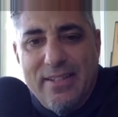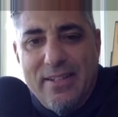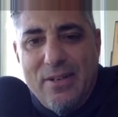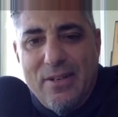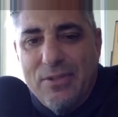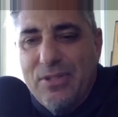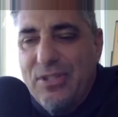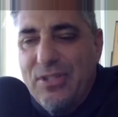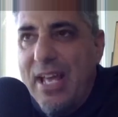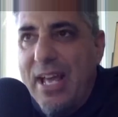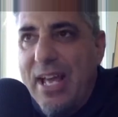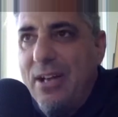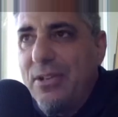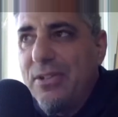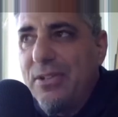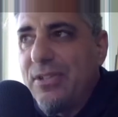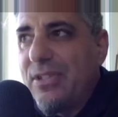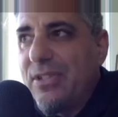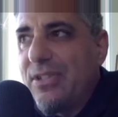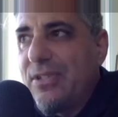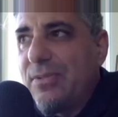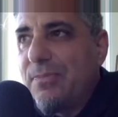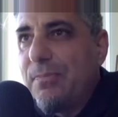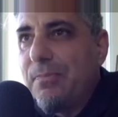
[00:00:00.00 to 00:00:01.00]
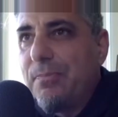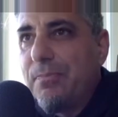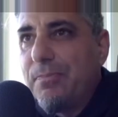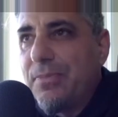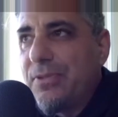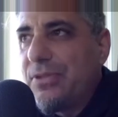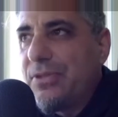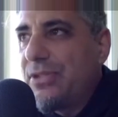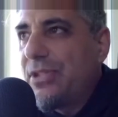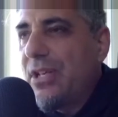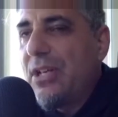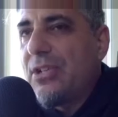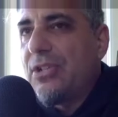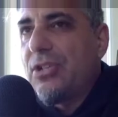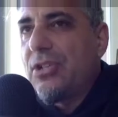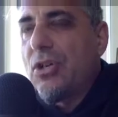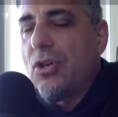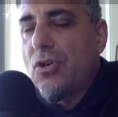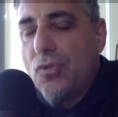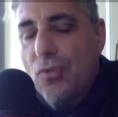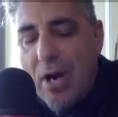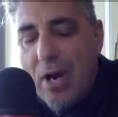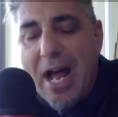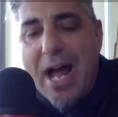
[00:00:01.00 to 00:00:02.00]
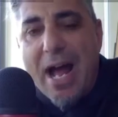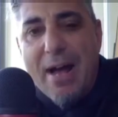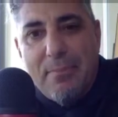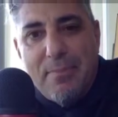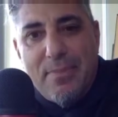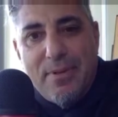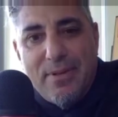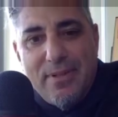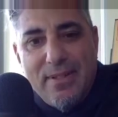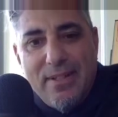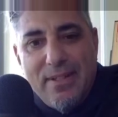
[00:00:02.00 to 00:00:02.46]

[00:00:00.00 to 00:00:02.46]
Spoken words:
Sales is such crap.